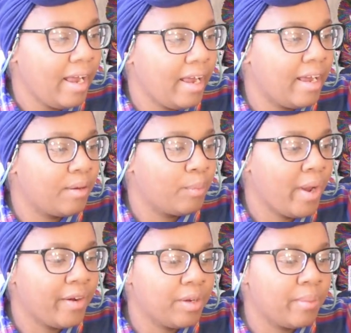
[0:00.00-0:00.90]
and
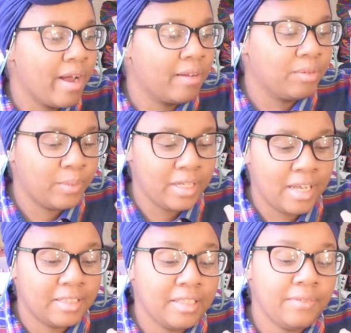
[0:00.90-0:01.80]
wear it around and
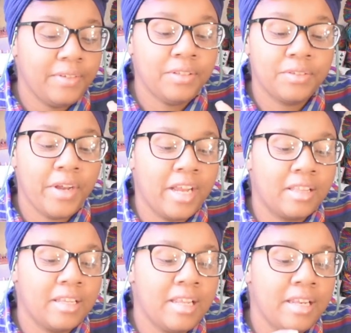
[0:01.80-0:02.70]
whatnots and it feels great
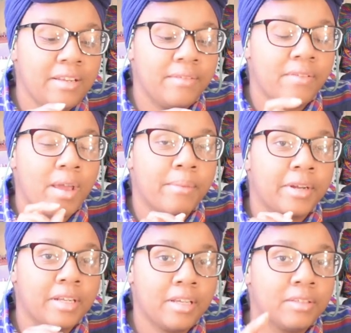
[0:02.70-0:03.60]
the knitted
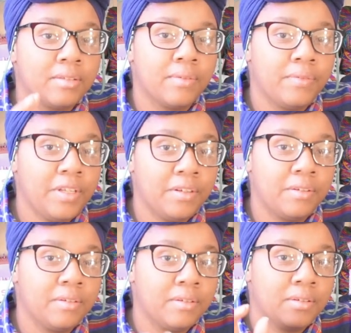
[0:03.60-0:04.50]
fabric does feel